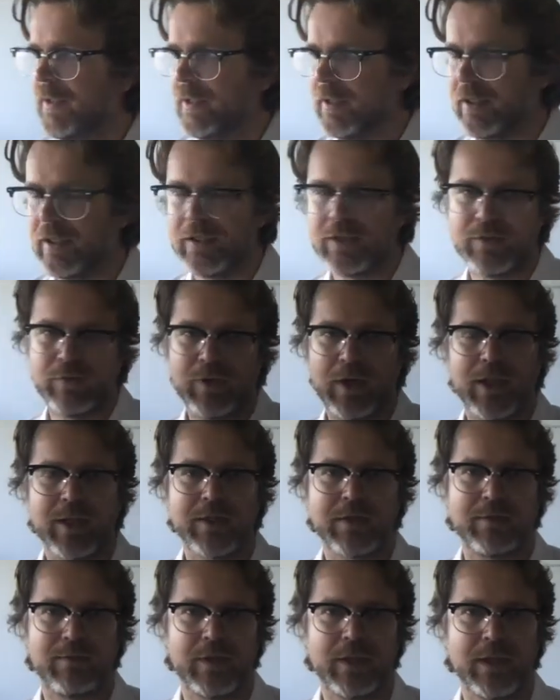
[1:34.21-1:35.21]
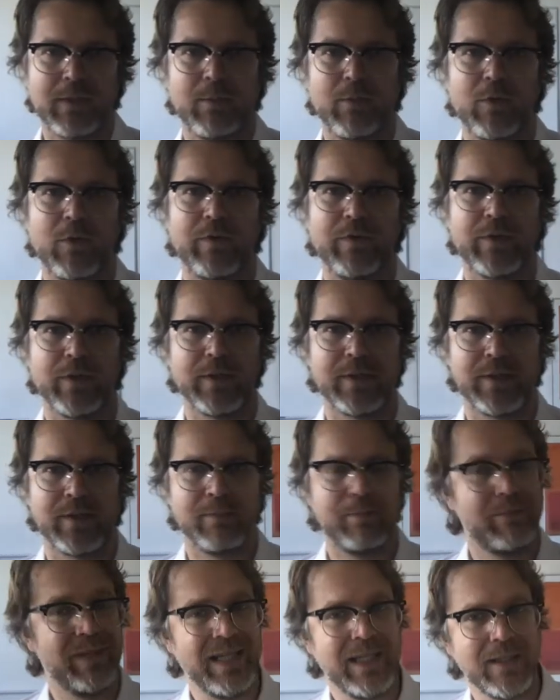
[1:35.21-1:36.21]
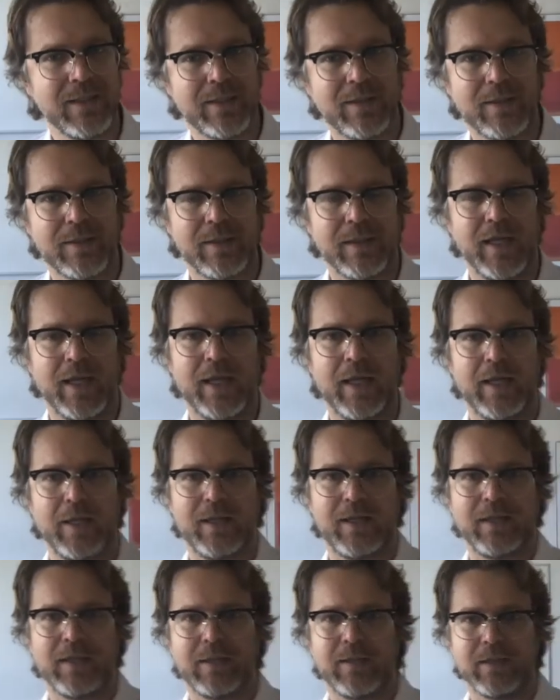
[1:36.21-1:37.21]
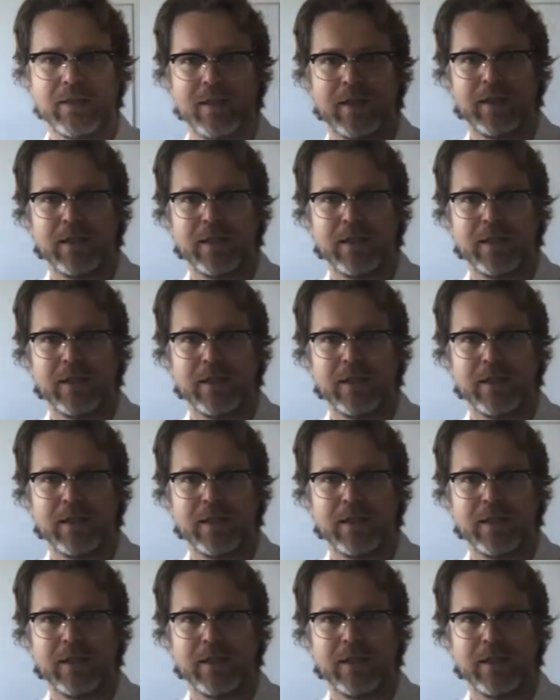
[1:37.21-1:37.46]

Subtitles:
it's a relatively amorphous beast, and